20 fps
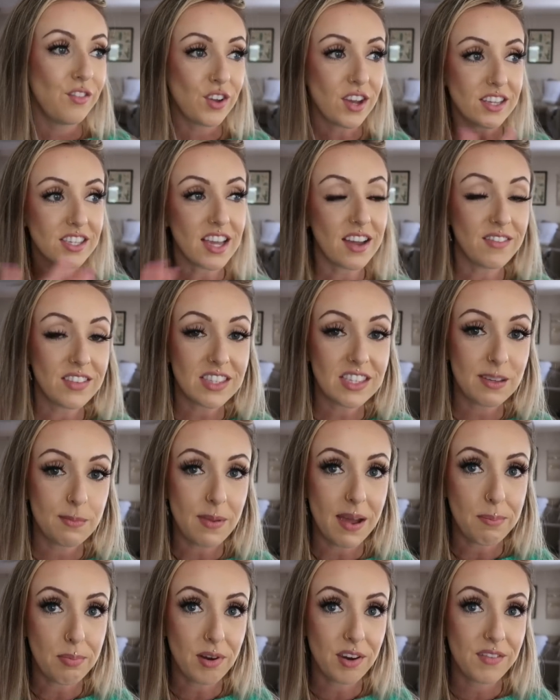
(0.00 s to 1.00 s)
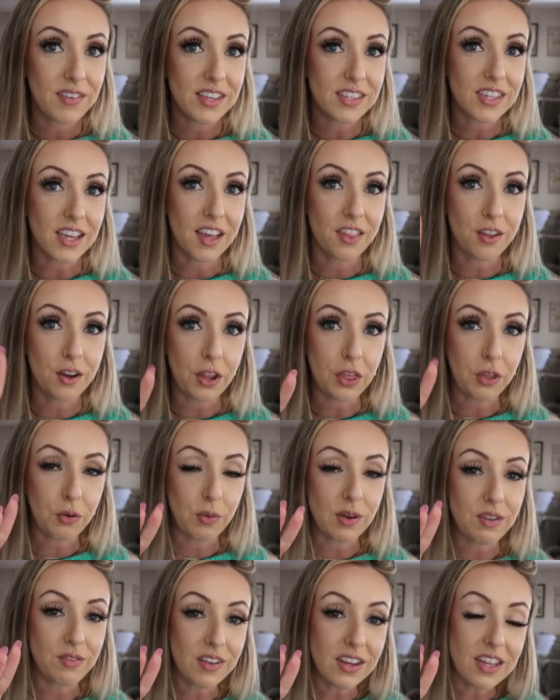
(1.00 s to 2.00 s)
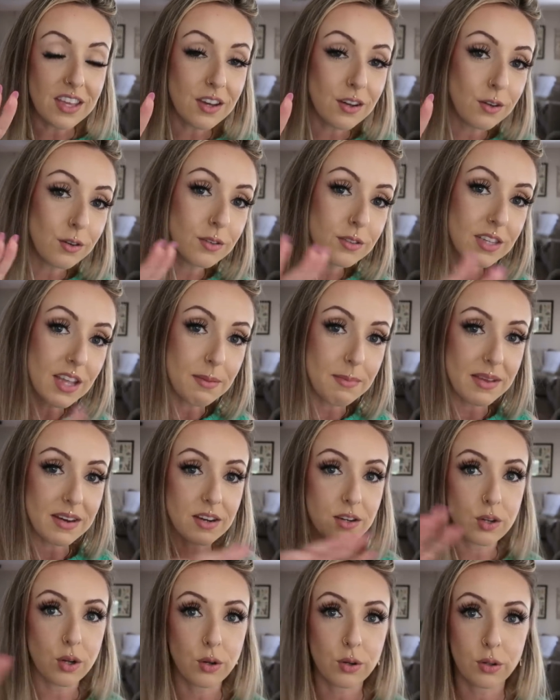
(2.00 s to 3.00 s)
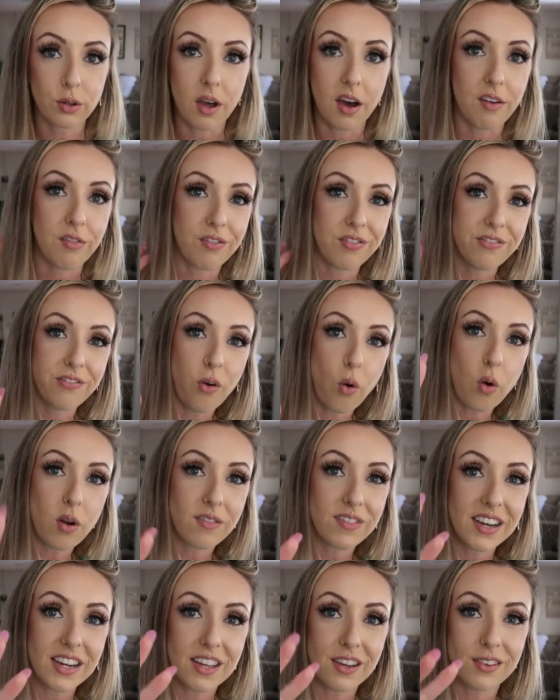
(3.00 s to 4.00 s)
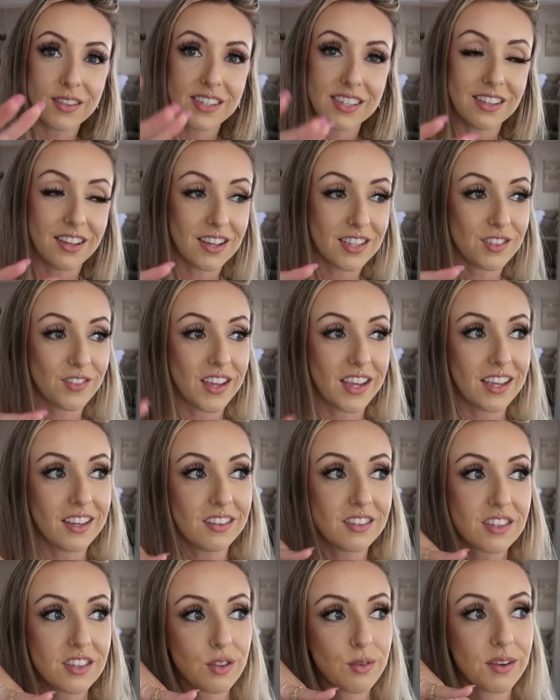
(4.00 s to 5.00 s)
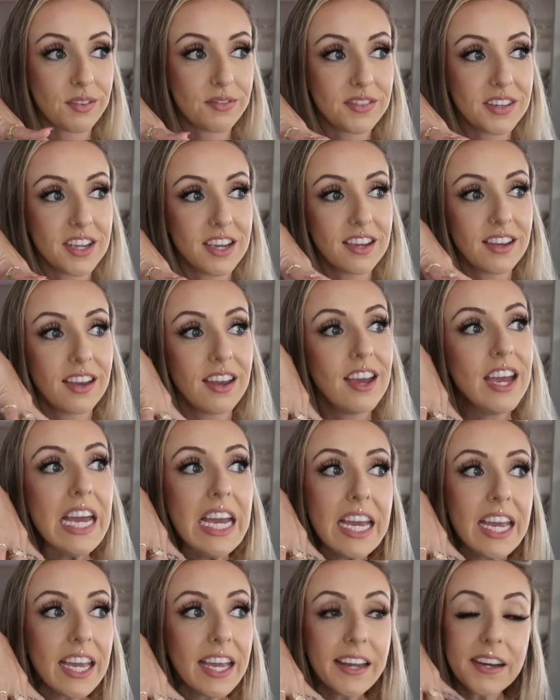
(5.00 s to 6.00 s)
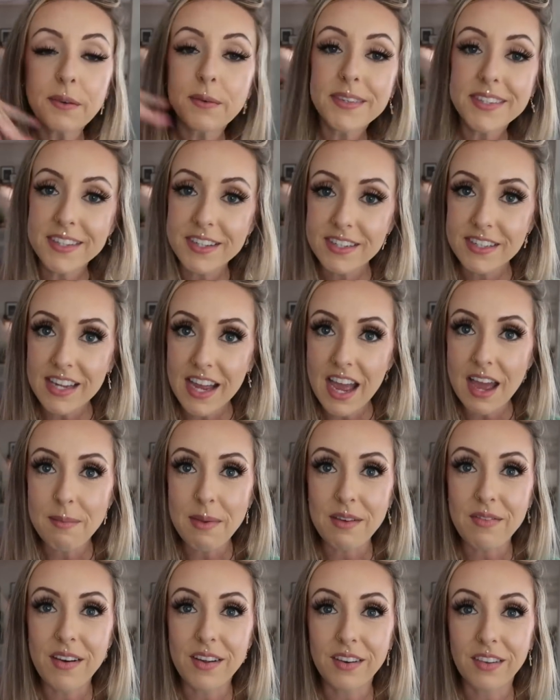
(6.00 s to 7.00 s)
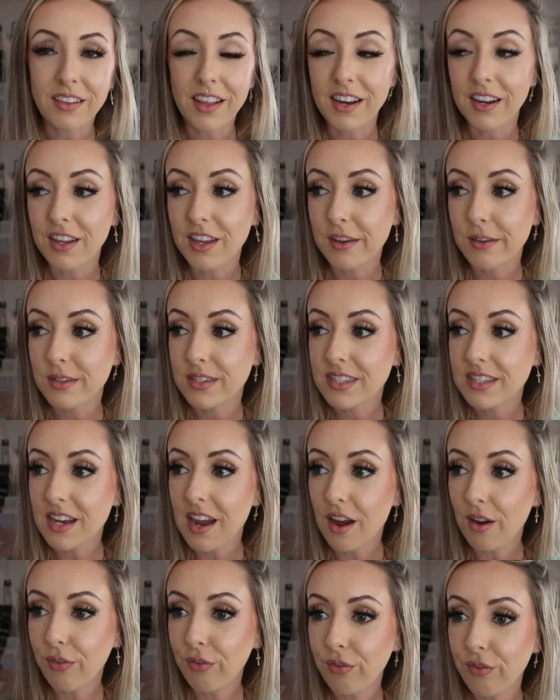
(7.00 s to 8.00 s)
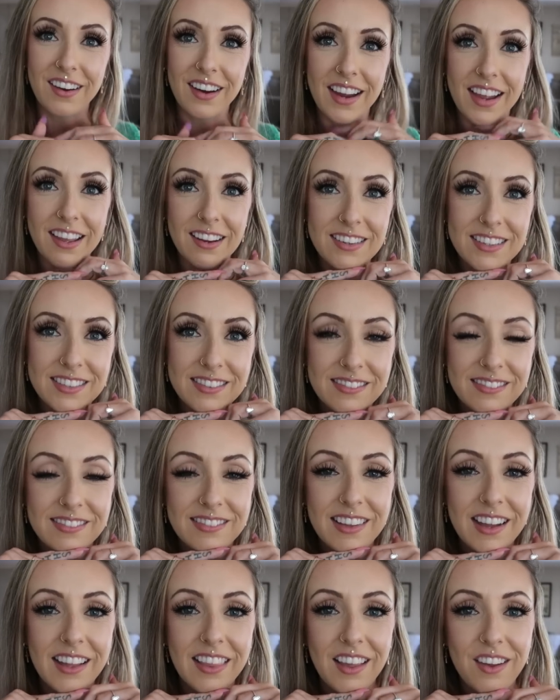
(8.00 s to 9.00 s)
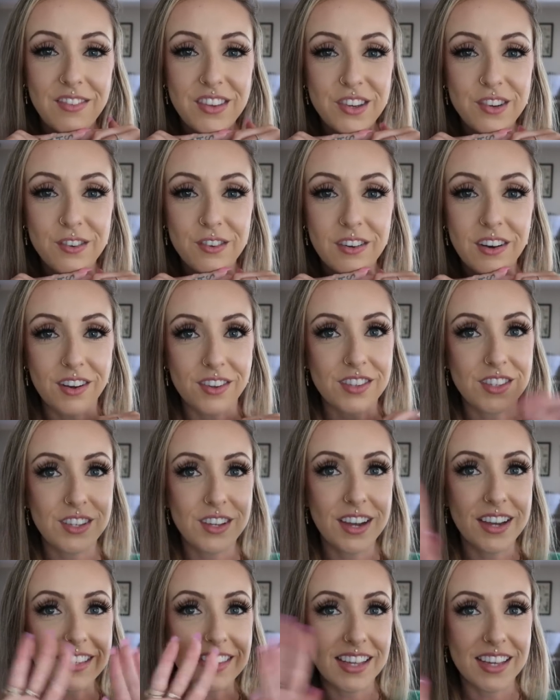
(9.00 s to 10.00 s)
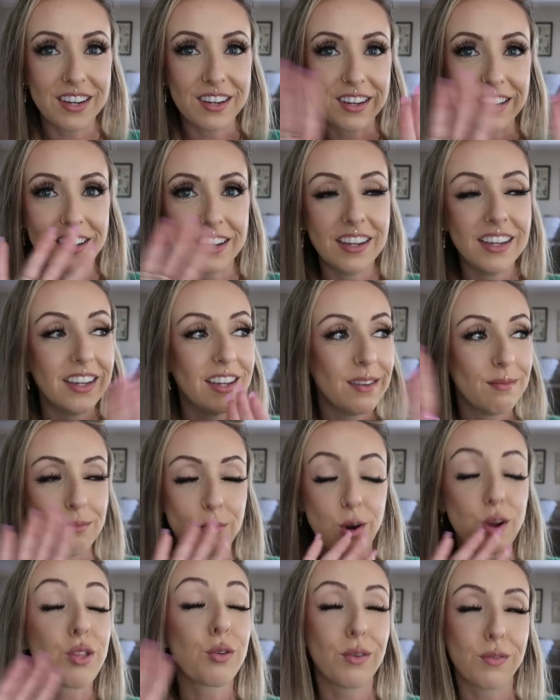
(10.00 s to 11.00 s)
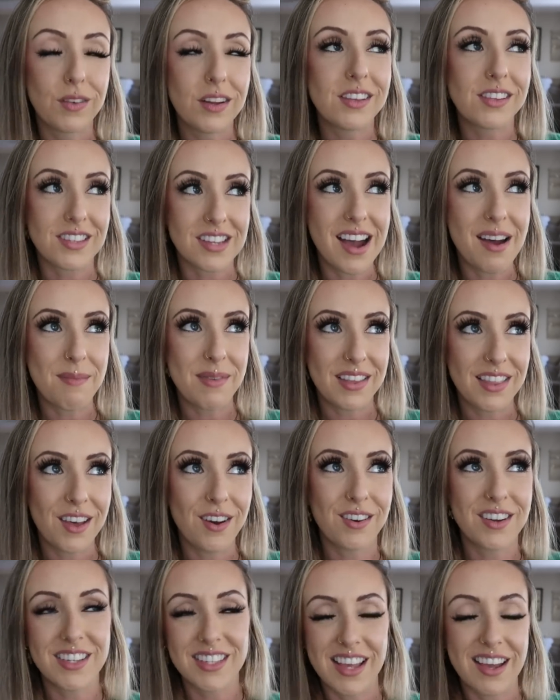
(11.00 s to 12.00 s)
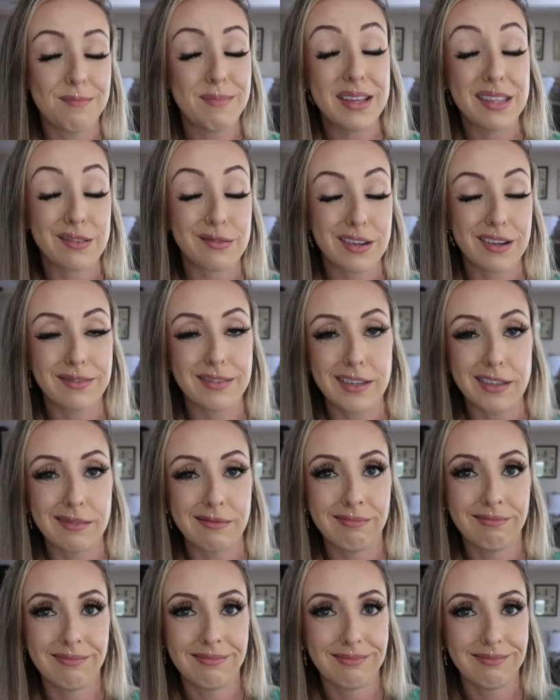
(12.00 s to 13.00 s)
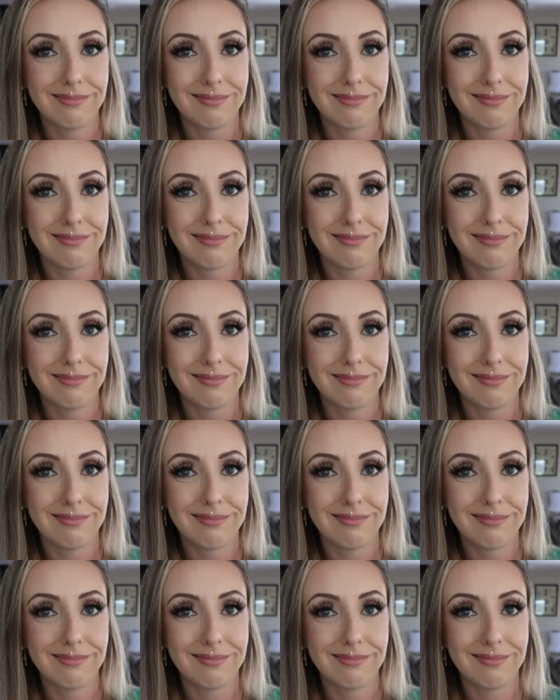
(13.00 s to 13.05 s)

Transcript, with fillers: If you guys haven't seen my previous other three videos, I made a total of four videos in Las Vegas thrifting, and it was a good time. I found a lot of cute stuff. All right, I love you. I'll see you guys later. More thrifting's coming though, because I've been thrifting.